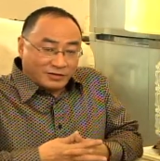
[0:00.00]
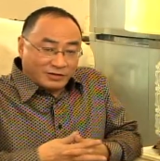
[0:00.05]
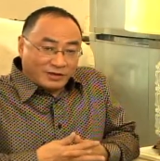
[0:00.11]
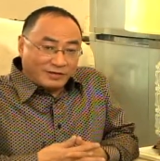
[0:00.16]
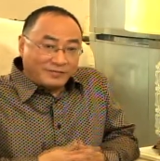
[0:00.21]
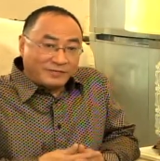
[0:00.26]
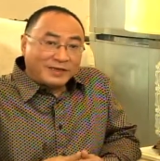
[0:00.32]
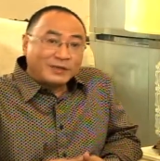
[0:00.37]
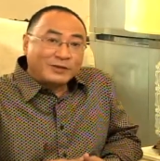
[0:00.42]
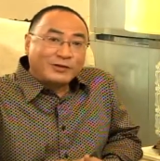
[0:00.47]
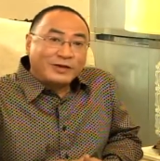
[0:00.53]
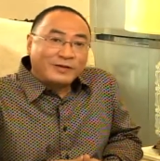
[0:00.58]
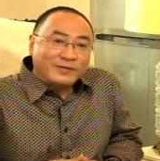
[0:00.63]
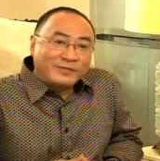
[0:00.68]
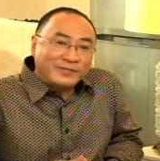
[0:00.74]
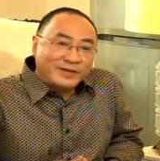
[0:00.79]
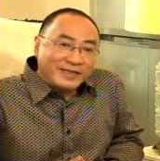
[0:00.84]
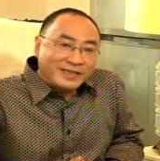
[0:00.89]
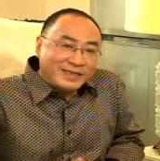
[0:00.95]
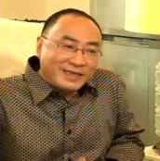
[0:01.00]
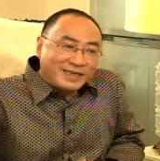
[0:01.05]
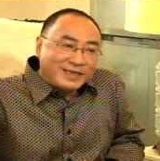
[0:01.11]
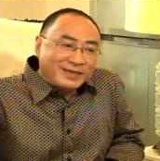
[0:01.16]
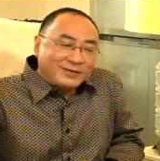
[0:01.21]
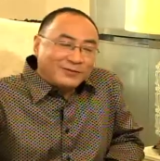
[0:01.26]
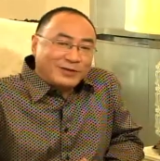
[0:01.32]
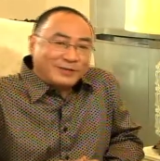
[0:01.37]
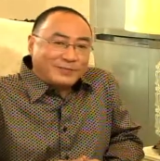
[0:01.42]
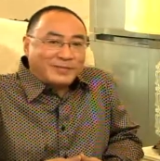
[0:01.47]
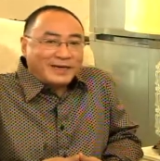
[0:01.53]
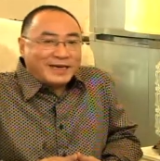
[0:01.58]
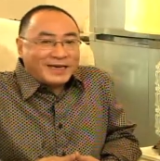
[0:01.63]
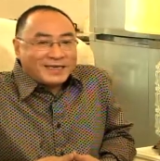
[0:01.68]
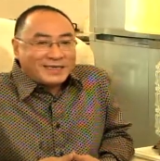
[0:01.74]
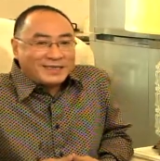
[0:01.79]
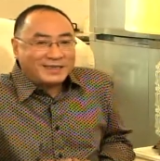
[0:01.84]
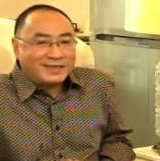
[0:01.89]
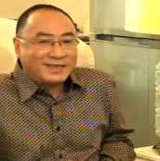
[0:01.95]
Good evening to everybody. We're
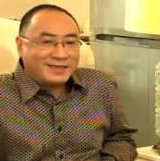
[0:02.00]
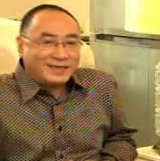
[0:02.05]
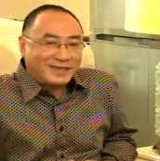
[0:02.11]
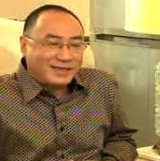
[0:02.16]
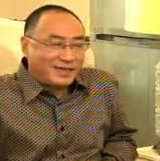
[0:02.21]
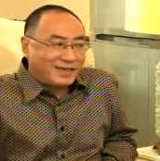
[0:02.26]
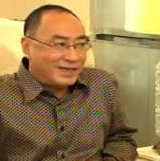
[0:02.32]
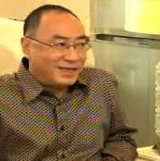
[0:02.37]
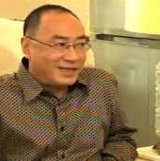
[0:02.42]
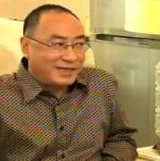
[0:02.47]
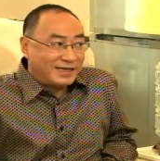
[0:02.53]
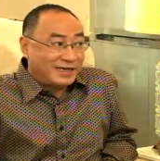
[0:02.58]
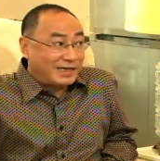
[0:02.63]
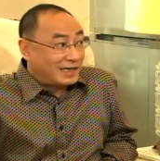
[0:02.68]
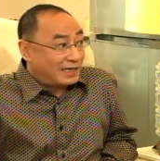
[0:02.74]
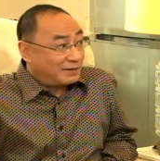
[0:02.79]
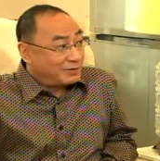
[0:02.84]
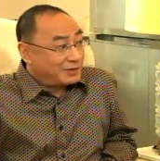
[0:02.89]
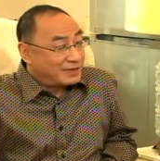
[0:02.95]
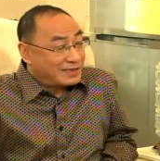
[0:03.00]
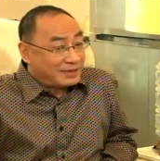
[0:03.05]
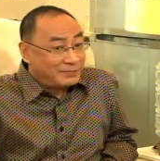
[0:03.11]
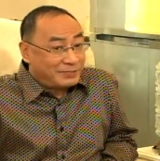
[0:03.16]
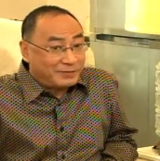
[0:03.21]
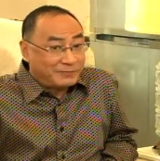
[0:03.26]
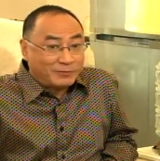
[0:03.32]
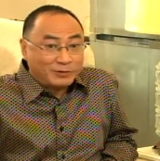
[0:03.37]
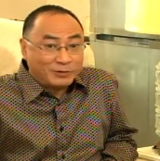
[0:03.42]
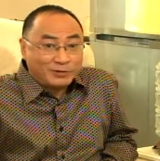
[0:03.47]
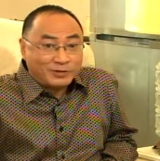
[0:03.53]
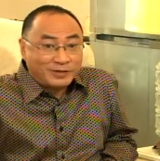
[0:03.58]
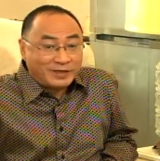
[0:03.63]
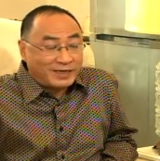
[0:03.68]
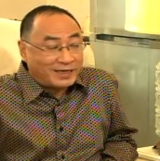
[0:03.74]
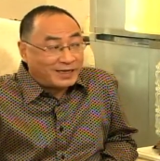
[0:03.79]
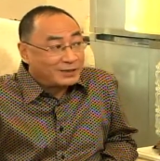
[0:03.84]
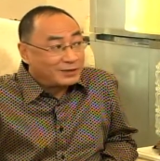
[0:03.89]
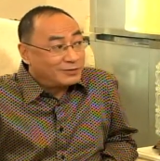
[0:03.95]
back, and our topic for
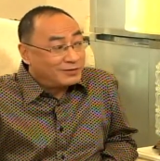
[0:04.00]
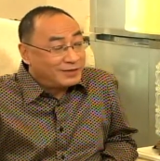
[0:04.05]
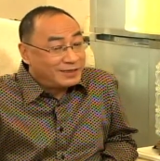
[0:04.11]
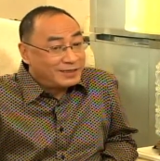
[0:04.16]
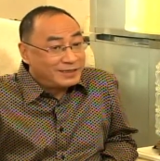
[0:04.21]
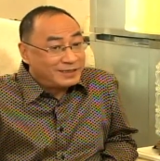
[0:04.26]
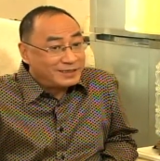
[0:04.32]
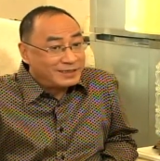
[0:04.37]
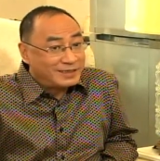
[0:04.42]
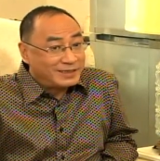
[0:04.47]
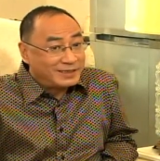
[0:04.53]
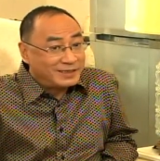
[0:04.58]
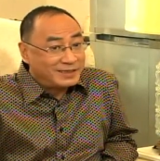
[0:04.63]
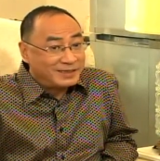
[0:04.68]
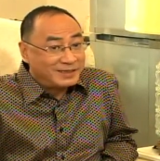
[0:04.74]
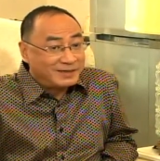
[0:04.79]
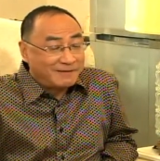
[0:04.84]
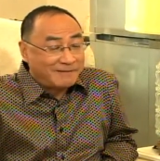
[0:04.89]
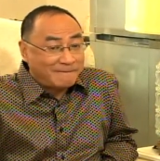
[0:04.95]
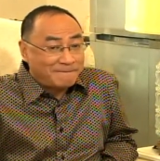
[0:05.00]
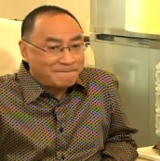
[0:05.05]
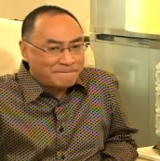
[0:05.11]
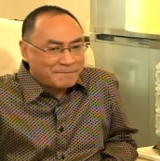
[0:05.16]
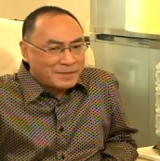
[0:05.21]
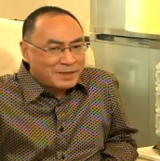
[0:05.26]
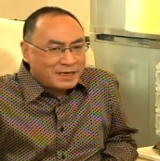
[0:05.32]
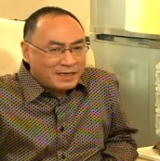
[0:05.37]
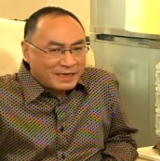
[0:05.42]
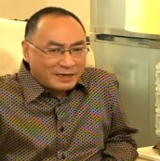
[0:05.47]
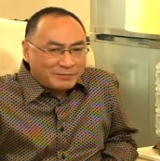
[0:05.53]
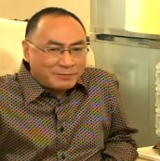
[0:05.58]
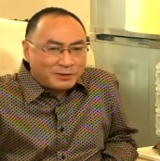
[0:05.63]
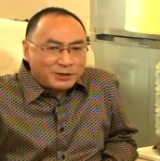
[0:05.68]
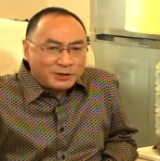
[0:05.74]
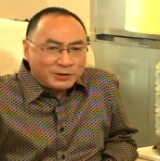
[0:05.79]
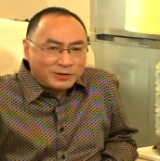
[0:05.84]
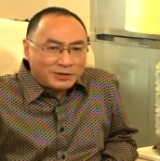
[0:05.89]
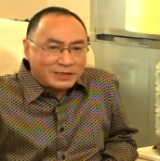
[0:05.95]
today actually is, I'm
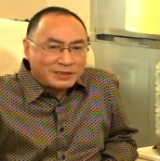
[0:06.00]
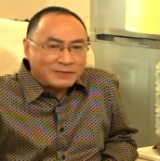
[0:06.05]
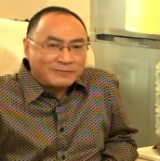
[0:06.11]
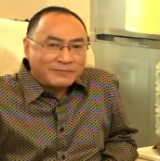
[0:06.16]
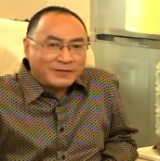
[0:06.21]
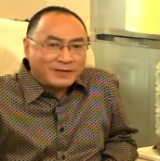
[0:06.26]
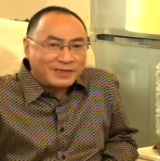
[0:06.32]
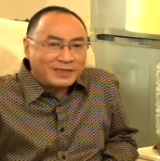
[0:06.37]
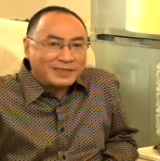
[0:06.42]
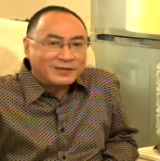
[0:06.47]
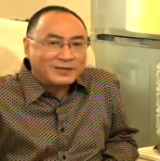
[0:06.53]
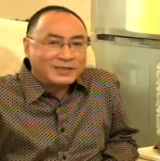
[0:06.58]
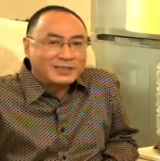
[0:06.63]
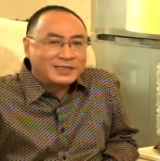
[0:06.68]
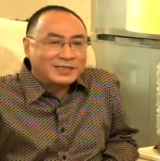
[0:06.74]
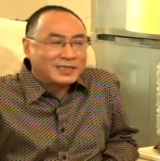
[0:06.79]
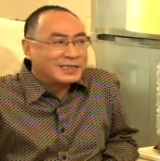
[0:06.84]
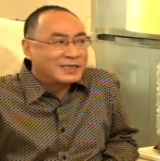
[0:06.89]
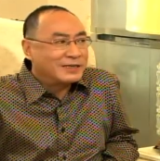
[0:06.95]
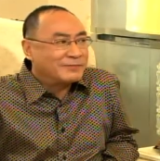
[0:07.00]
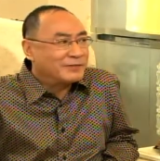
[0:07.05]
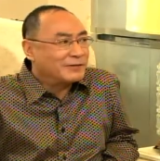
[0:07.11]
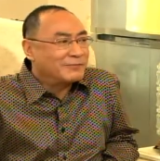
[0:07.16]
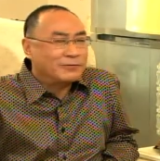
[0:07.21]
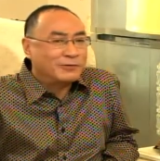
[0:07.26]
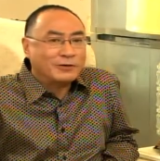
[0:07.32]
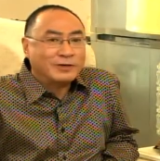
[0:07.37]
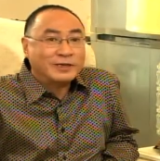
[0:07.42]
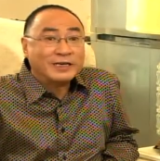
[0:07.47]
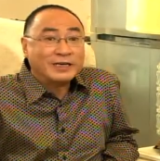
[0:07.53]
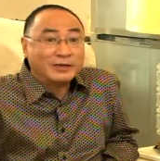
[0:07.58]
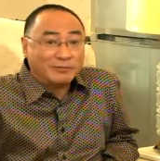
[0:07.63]
sure, is a very interesting topic for